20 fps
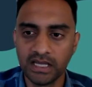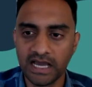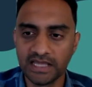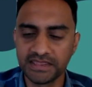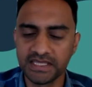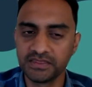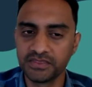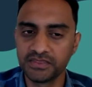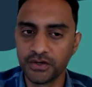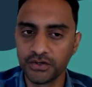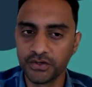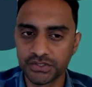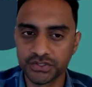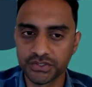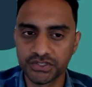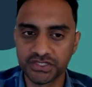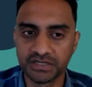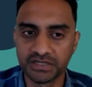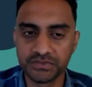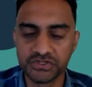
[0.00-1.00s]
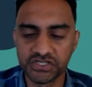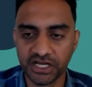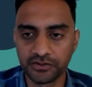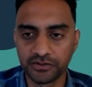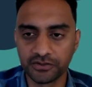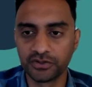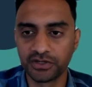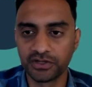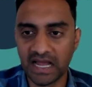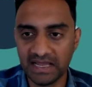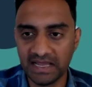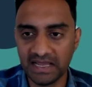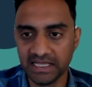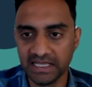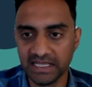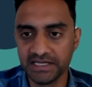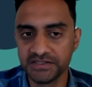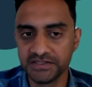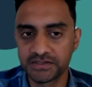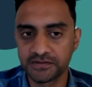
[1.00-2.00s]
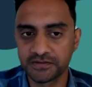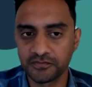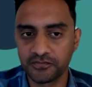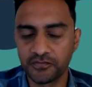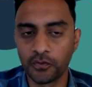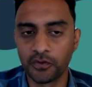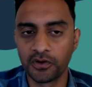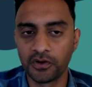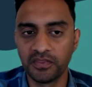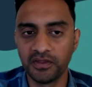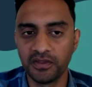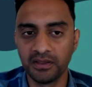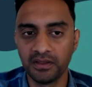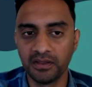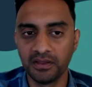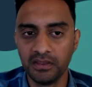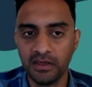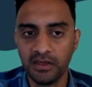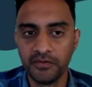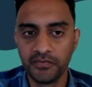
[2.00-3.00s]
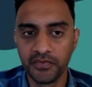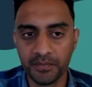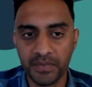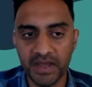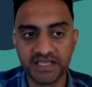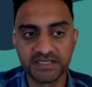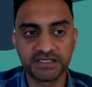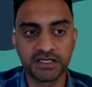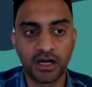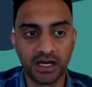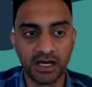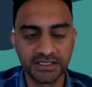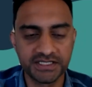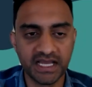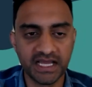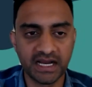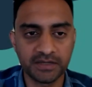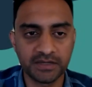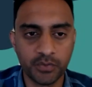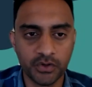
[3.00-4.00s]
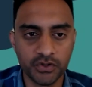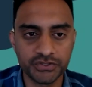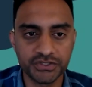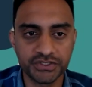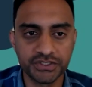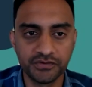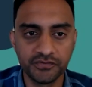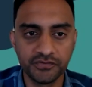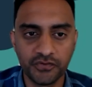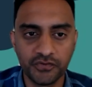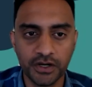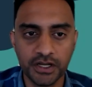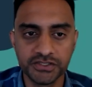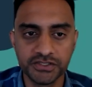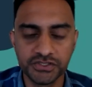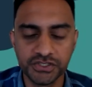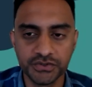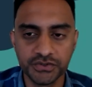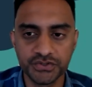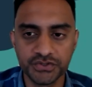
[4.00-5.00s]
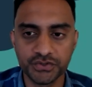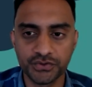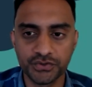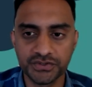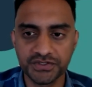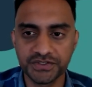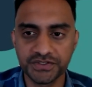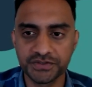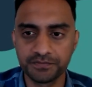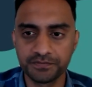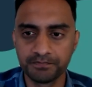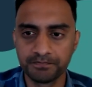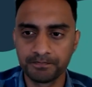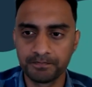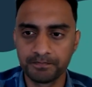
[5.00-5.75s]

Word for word: I think those are some general guidelines for the, the best contact person for NGO source.